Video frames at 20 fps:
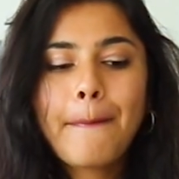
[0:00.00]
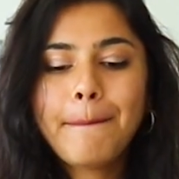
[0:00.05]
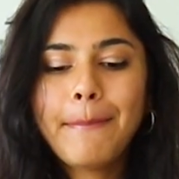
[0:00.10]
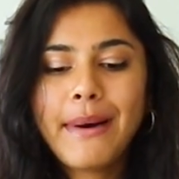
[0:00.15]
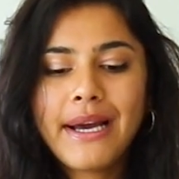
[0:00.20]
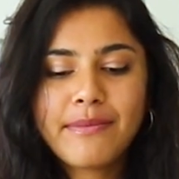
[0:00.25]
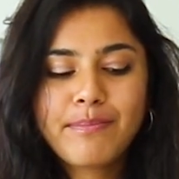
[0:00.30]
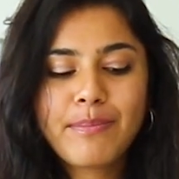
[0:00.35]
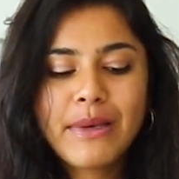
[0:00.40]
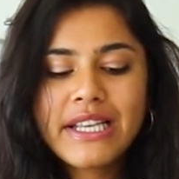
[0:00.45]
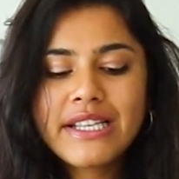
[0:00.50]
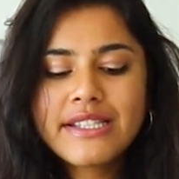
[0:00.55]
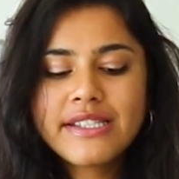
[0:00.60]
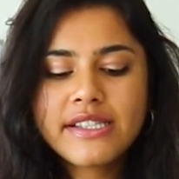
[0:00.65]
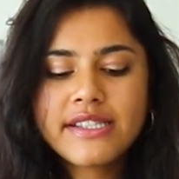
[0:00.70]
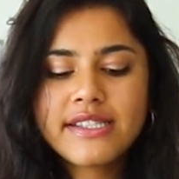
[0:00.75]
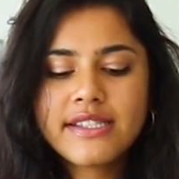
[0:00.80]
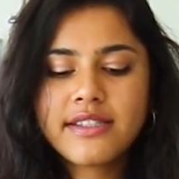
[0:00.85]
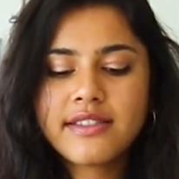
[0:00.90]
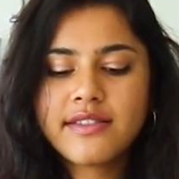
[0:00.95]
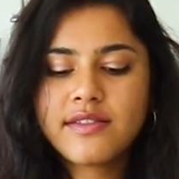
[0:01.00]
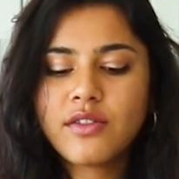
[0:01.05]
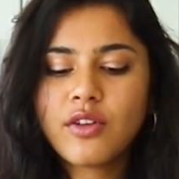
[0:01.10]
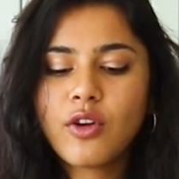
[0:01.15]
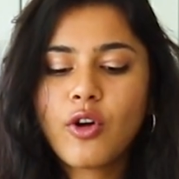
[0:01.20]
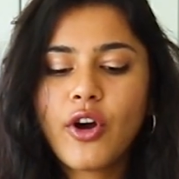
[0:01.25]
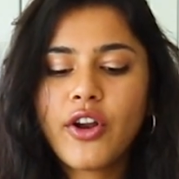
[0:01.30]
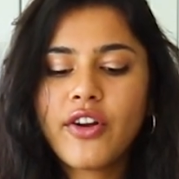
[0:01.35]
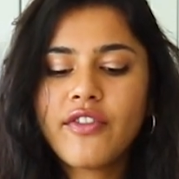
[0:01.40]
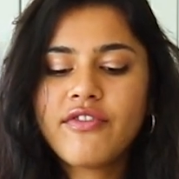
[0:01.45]
but because it's
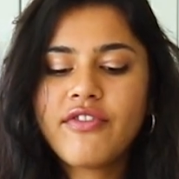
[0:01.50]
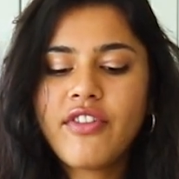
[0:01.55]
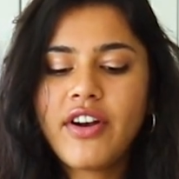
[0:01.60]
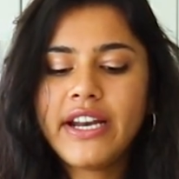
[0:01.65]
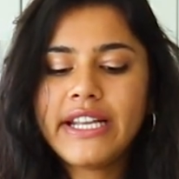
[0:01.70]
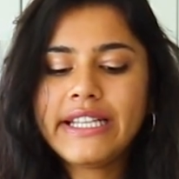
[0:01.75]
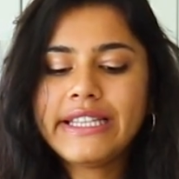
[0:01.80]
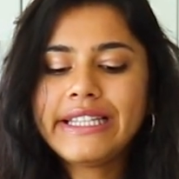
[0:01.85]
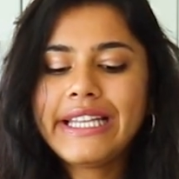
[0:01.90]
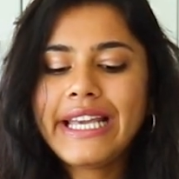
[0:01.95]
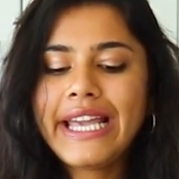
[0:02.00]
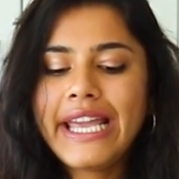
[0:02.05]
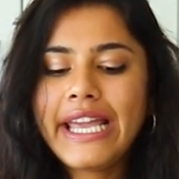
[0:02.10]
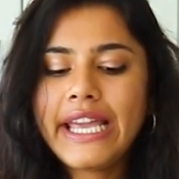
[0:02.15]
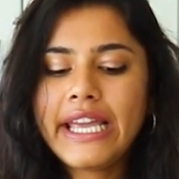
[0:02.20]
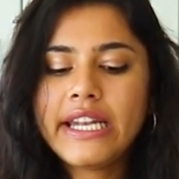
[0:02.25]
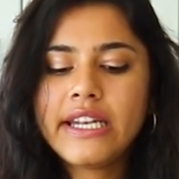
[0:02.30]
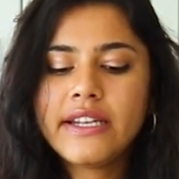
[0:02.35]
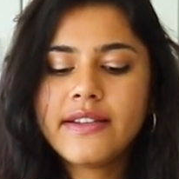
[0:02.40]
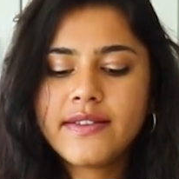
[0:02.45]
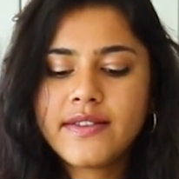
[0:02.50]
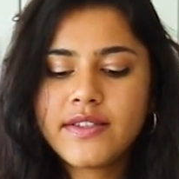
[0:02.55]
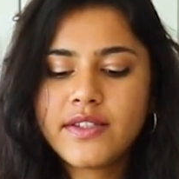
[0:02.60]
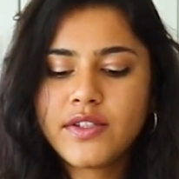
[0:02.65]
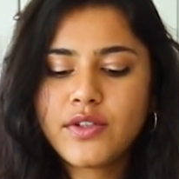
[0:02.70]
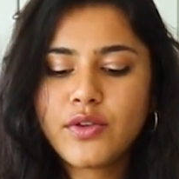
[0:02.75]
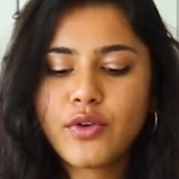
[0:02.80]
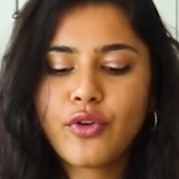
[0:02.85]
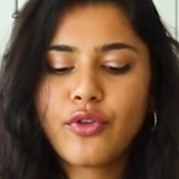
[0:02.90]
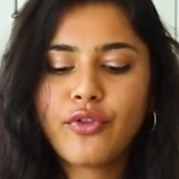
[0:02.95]
got a very thin
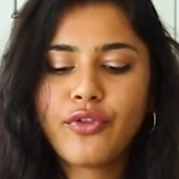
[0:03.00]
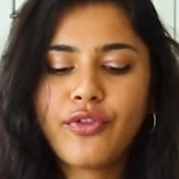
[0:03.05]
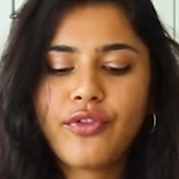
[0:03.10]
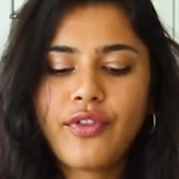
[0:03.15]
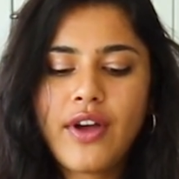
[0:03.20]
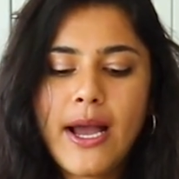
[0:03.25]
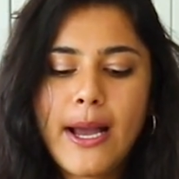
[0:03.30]
sort of